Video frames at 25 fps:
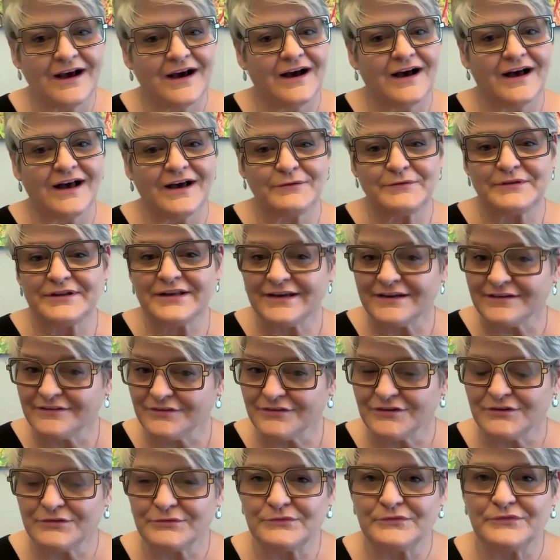I would like to
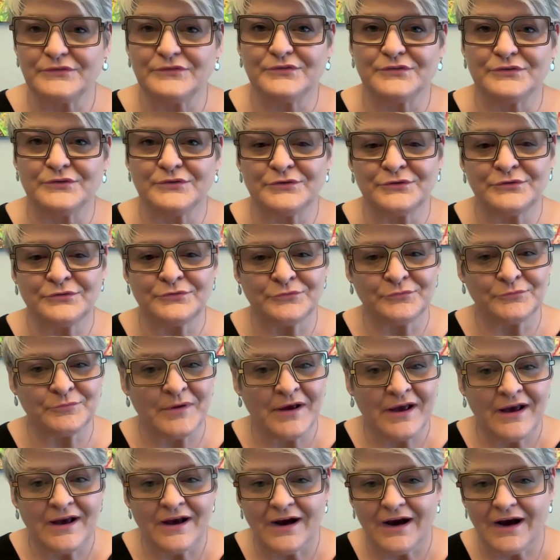use Zoom.
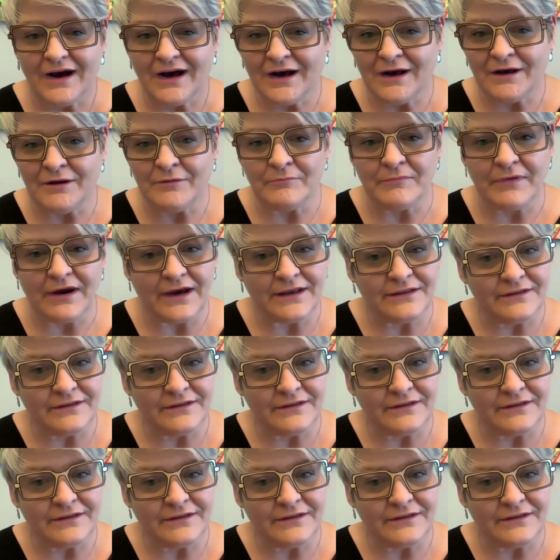I